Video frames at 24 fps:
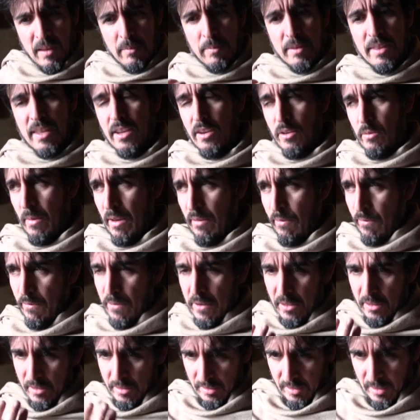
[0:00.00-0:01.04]
But then you may
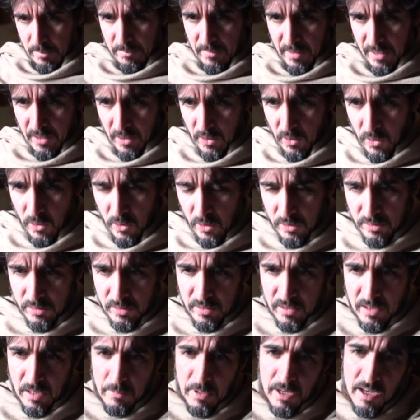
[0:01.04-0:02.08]
feel something, also
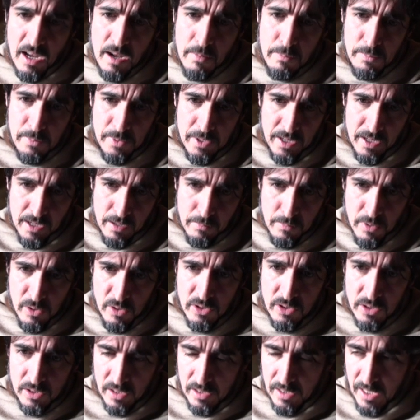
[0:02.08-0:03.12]
some accompanying
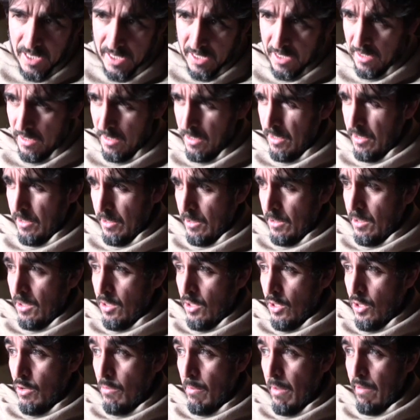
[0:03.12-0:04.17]
emotion, like
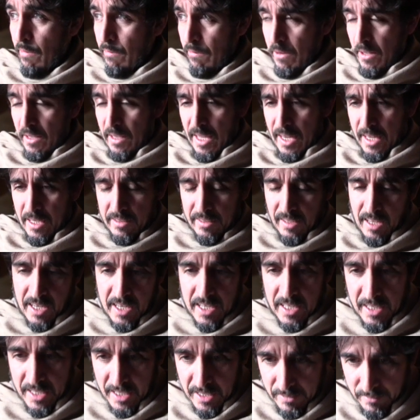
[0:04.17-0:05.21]
you may feel anxiety,